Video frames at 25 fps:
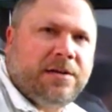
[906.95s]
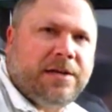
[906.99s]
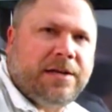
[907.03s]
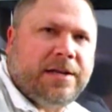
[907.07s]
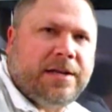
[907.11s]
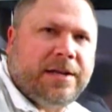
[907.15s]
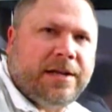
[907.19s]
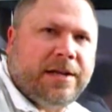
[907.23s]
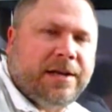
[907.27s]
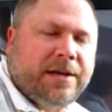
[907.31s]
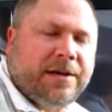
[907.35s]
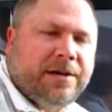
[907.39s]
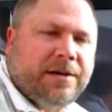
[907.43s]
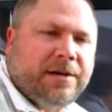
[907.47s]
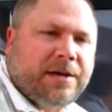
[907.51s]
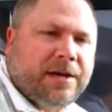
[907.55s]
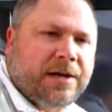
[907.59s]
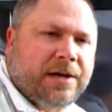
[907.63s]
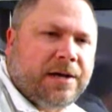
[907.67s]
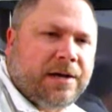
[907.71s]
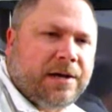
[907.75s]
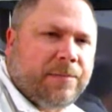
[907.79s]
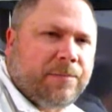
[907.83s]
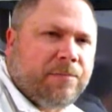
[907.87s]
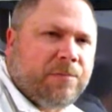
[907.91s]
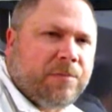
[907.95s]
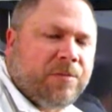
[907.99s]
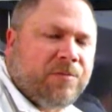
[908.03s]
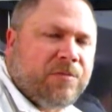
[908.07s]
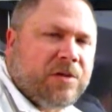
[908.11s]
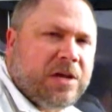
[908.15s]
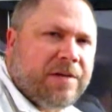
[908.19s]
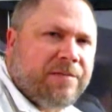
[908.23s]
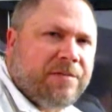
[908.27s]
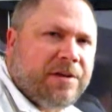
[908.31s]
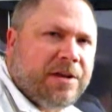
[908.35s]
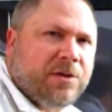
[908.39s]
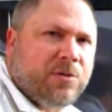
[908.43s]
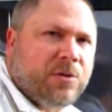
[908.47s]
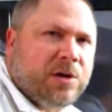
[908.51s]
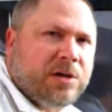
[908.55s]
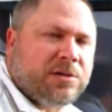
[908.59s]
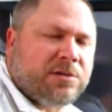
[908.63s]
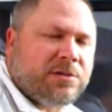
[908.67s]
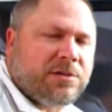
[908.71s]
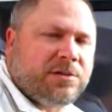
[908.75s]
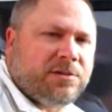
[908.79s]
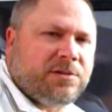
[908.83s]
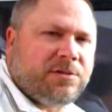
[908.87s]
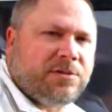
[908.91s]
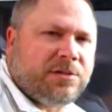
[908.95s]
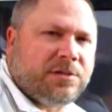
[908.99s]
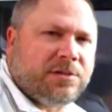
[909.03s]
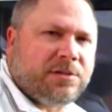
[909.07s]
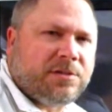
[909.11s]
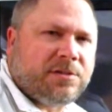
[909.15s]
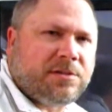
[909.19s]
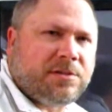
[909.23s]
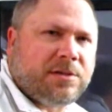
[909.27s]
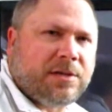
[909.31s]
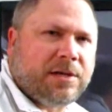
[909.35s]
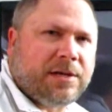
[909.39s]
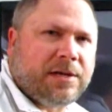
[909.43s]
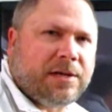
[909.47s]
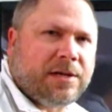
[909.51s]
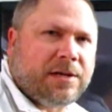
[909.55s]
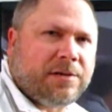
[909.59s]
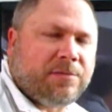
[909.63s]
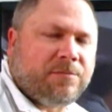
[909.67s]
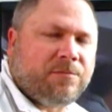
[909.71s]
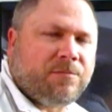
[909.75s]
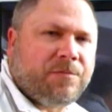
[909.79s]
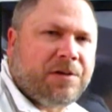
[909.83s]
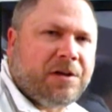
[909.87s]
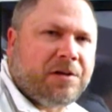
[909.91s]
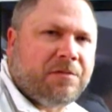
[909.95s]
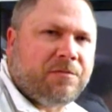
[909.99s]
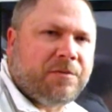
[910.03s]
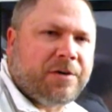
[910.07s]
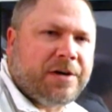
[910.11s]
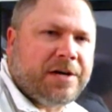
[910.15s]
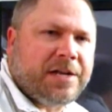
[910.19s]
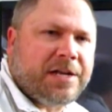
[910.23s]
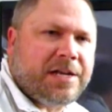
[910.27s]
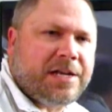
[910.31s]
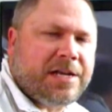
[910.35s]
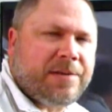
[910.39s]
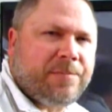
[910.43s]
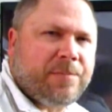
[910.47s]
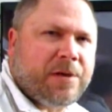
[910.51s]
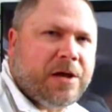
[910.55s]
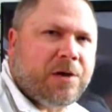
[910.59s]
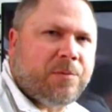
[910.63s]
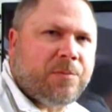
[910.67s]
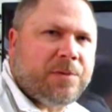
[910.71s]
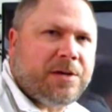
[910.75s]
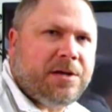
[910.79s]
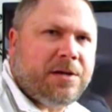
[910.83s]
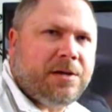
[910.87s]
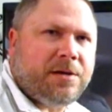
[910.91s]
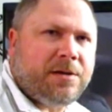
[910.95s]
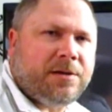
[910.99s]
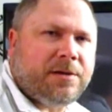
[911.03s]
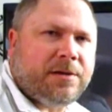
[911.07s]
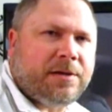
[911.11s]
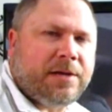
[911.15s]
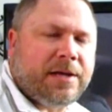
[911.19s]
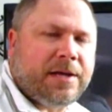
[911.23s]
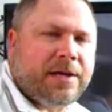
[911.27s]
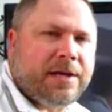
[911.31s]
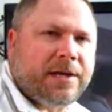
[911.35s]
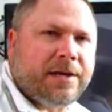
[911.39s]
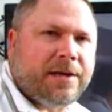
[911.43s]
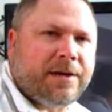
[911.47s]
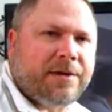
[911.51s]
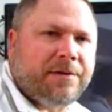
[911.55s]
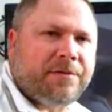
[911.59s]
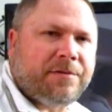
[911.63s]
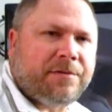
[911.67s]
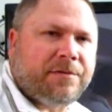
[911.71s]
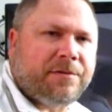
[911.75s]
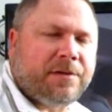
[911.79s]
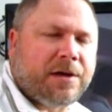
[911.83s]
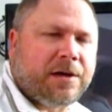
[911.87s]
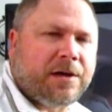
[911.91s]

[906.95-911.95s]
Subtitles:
and if you have any questions, just feel free to email me, and